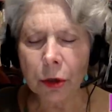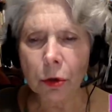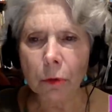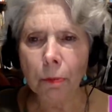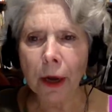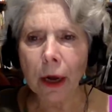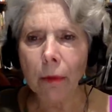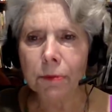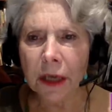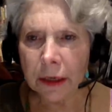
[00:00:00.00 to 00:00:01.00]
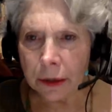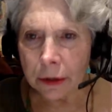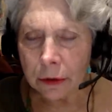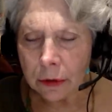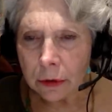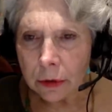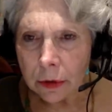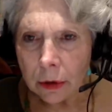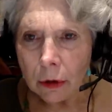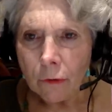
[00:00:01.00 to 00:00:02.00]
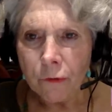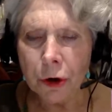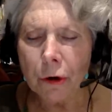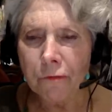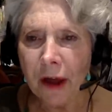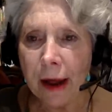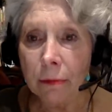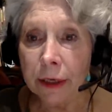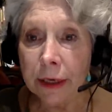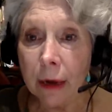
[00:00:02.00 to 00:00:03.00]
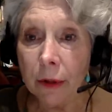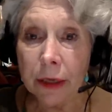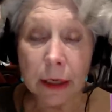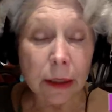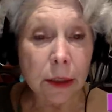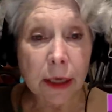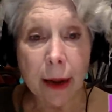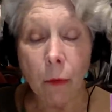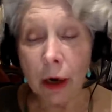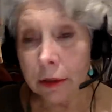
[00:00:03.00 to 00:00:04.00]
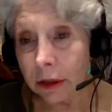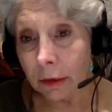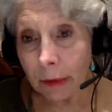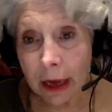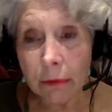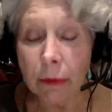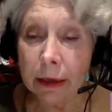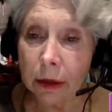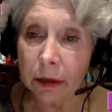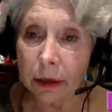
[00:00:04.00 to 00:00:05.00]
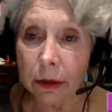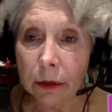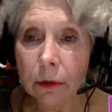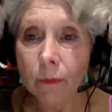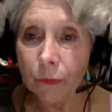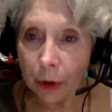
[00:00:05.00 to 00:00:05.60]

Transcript: where you could pick up dinner for your family. Now, they didn't say, why doesn't the man make the dinner?